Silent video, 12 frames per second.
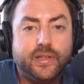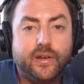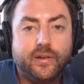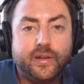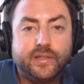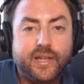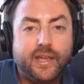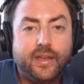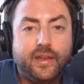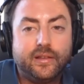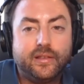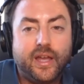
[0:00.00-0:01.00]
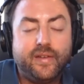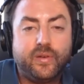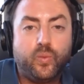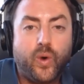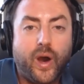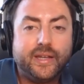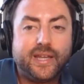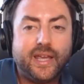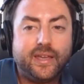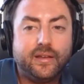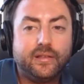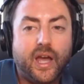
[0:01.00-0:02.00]
clear it is taking a life and why it's
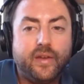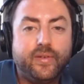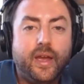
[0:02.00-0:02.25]
taking a life.